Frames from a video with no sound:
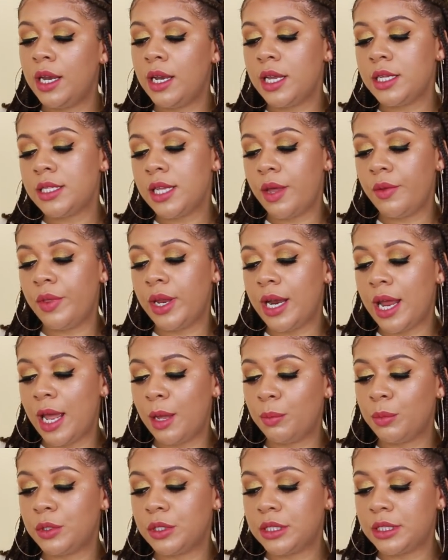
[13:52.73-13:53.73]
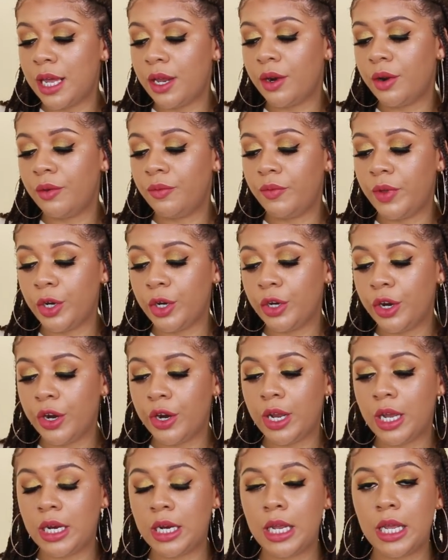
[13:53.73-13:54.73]
It does have that apple cider vinegar
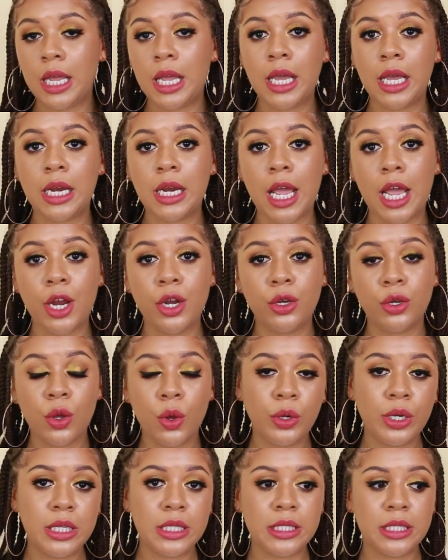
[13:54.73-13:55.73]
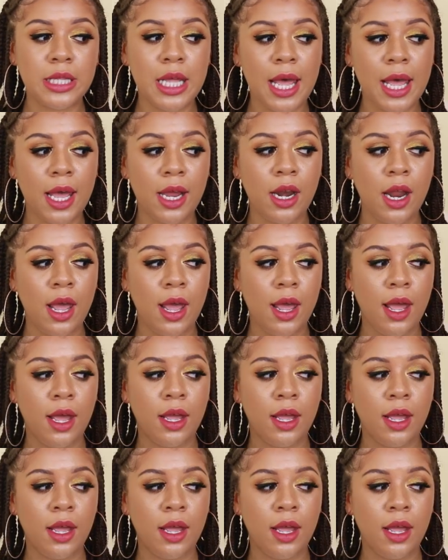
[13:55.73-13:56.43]
in it, and I noticed that